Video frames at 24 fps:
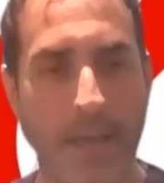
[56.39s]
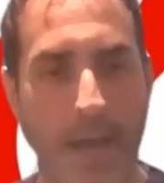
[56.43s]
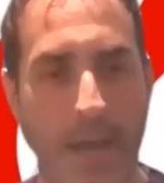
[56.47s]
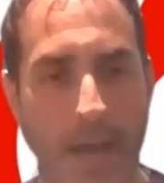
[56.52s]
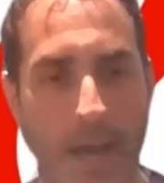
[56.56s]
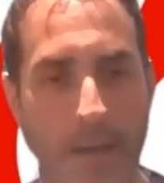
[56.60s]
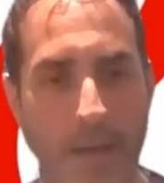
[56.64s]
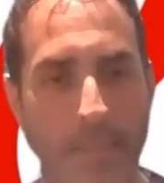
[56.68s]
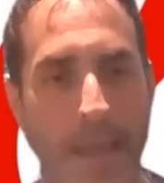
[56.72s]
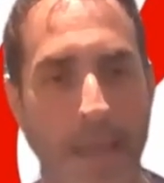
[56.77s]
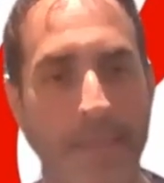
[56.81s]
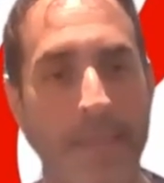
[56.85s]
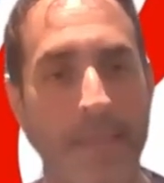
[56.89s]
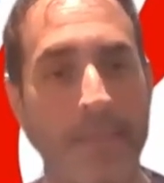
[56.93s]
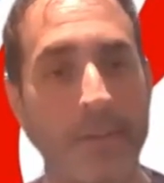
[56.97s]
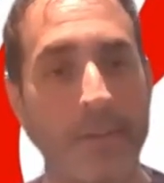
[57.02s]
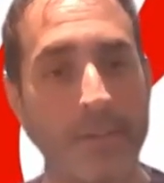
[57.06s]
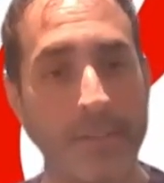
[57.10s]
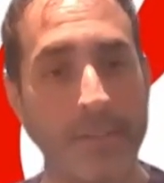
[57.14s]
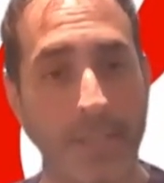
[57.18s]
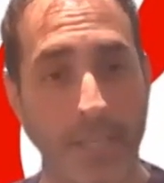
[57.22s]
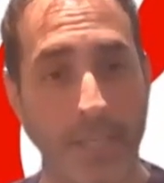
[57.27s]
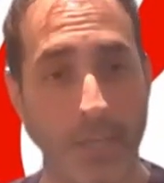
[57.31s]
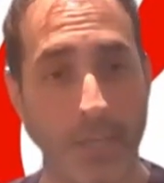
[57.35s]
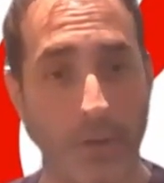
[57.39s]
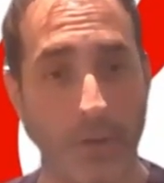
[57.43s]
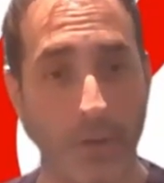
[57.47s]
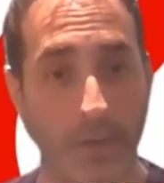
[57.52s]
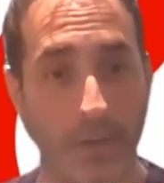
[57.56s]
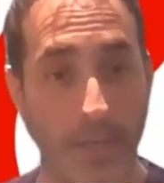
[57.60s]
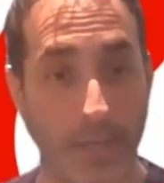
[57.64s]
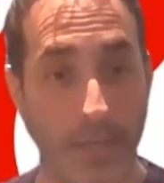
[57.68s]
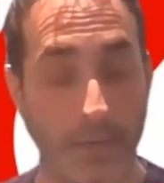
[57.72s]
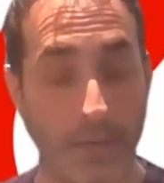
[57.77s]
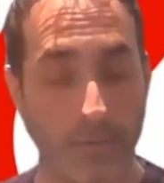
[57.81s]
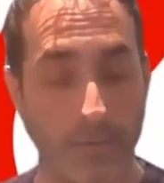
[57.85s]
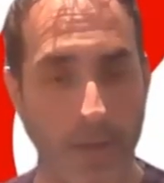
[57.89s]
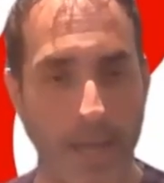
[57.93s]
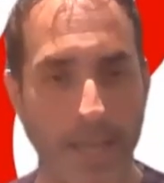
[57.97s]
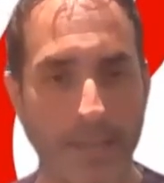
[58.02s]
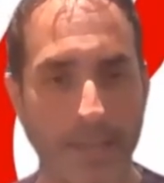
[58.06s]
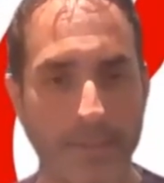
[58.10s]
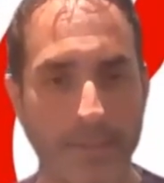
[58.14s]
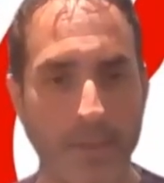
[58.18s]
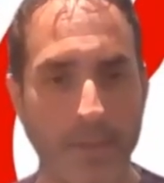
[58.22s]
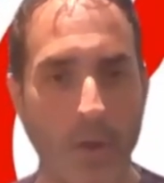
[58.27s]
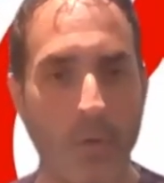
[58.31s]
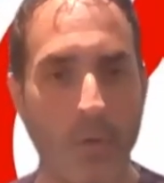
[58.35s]
And then there's security,
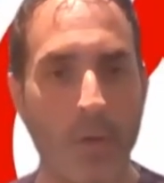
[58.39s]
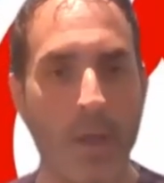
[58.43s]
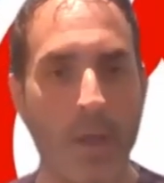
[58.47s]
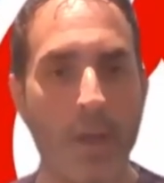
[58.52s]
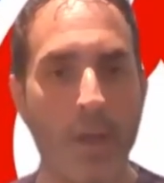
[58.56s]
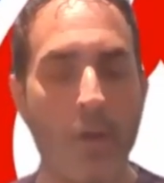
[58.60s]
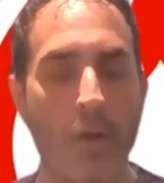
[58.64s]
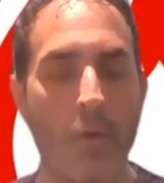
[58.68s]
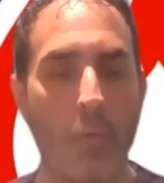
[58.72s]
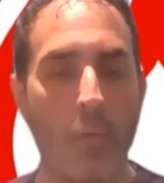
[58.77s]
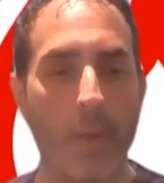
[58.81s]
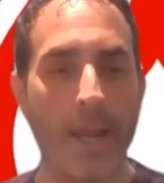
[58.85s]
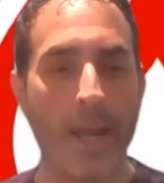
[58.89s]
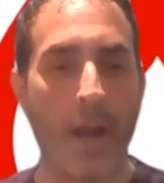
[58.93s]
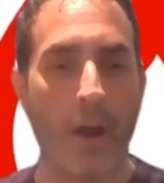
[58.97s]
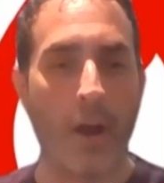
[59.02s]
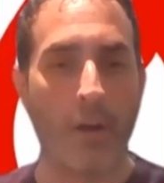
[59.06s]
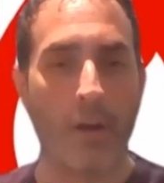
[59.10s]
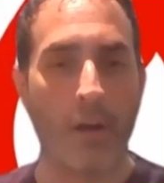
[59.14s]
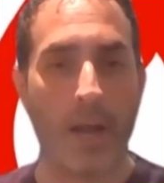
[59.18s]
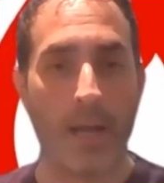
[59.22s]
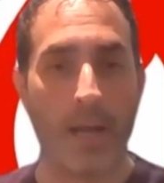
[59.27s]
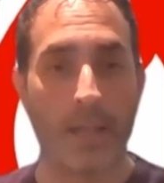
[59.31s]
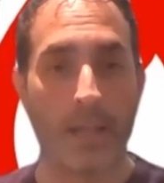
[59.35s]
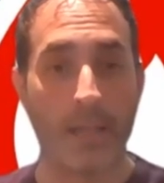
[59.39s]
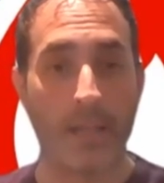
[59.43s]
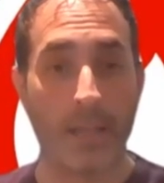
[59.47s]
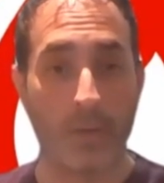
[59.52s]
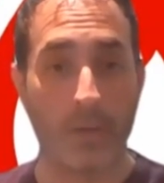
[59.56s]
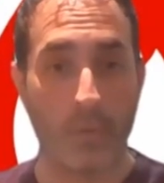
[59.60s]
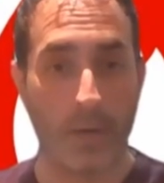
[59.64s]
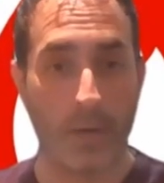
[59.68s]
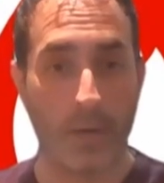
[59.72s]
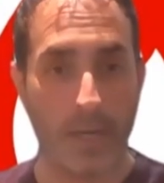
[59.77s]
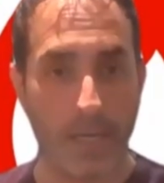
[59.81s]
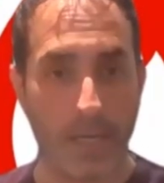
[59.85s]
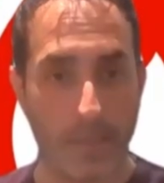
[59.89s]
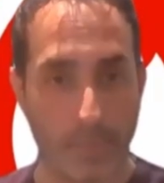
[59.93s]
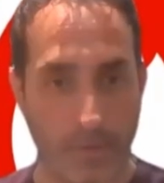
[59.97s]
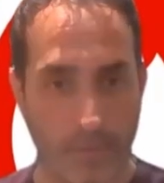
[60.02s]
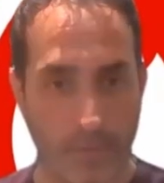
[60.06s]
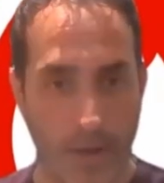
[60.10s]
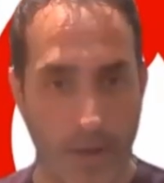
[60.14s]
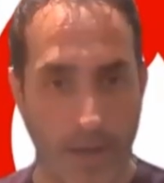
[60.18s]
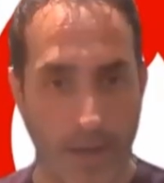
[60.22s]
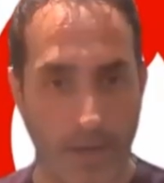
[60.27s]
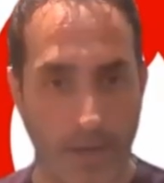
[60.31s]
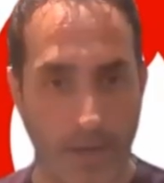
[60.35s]
right? So we are a liquidity
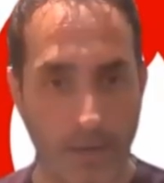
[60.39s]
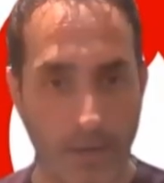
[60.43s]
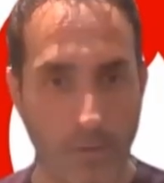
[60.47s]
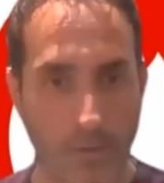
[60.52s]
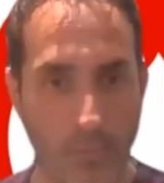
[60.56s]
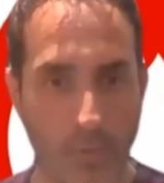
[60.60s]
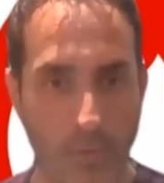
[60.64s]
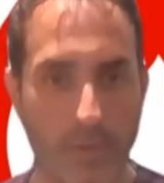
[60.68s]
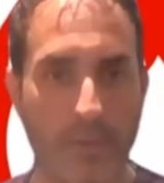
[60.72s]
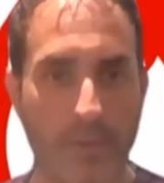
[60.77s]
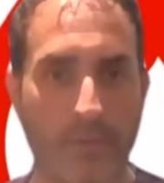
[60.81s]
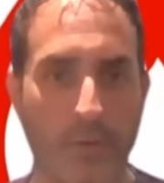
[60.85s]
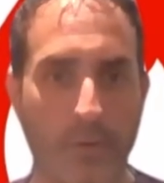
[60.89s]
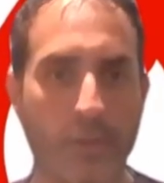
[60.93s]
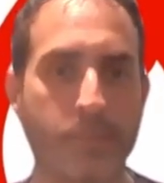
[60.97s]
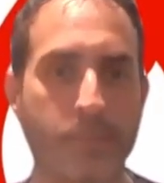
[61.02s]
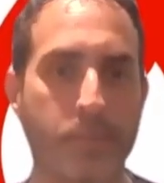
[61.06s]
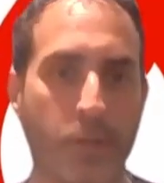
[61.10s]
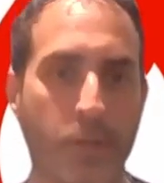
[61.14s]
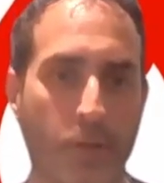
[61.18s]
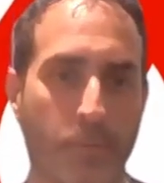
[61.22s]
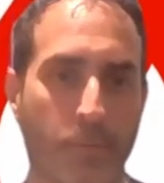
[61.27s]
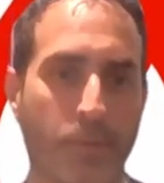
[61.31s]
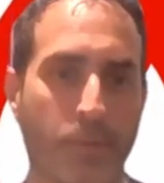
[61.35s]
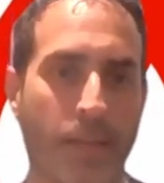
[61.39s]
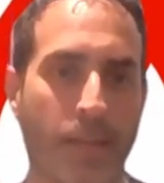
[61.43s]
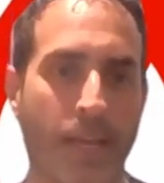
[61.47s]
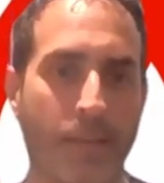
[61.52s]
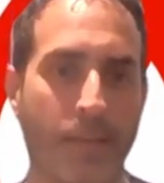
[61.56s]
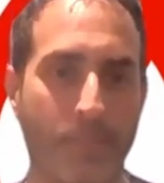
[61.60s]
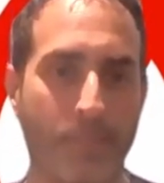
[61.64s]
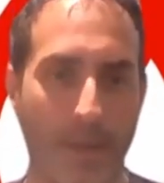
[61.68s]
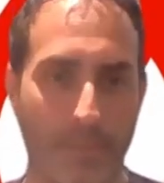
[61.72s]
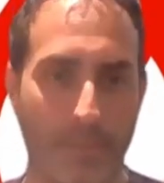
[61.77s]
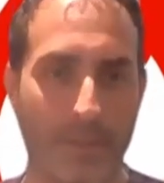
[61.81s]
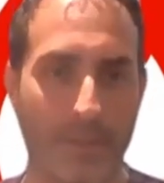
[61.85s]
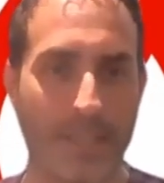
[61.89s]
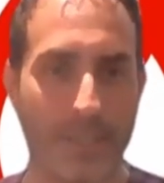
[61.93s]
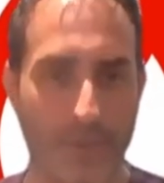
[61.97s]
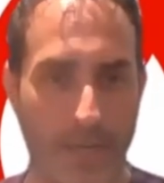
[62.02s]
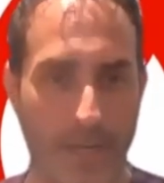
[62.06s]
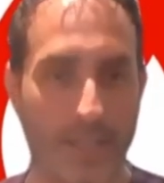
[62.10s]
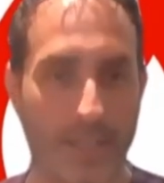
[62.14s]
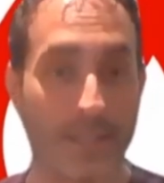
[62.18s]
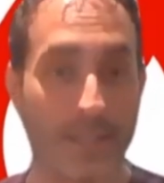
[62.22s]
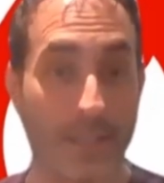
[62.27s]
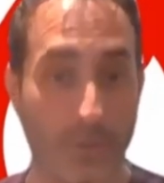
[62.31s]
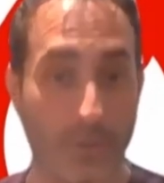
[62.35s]
provider. We're the first pure play publicly
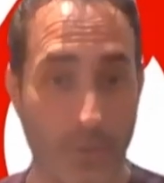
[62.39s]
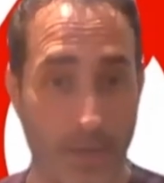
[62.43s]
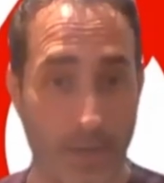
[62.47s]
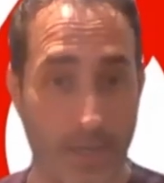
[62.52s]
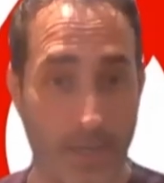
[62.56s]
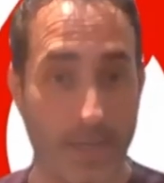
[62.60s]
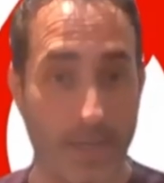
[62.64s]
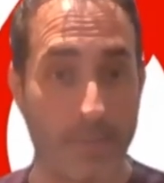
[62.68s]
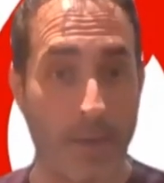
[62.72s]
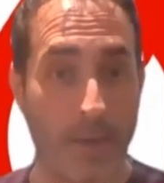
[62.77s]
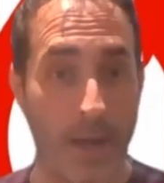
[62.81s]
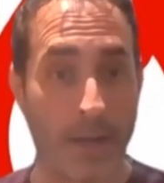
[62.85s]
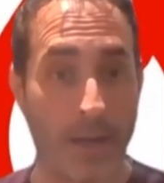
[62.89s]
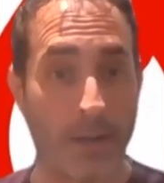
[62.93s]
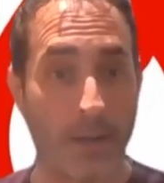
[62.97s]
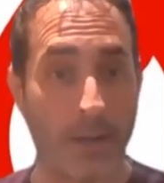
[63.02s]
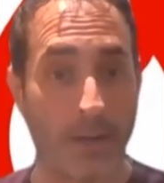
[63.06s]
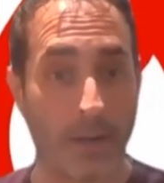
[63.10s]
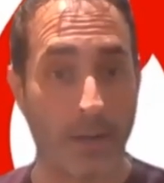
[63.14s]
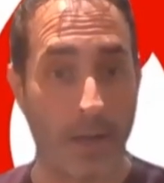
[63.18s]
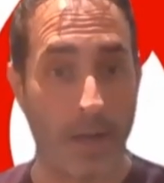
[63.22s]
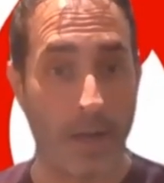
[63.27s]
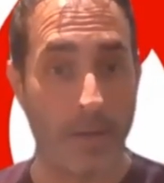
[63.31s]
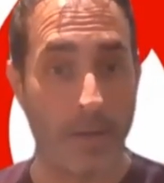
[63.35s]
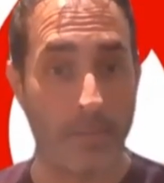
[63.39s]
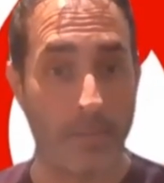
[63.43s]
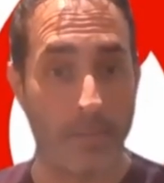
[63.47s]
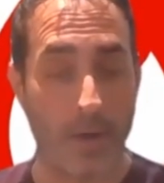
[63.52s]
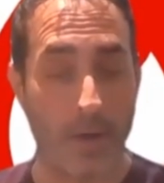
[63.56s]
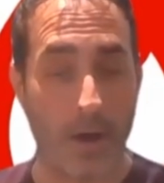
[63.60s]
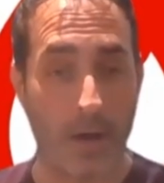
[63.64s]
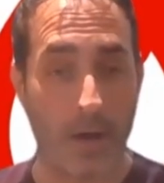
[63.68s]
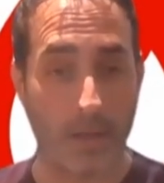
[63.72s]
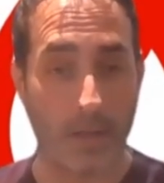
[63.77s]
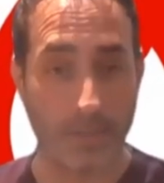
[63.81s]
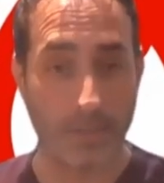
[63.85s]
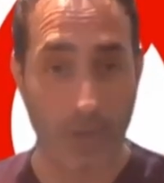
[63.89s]
traded liquidity miner on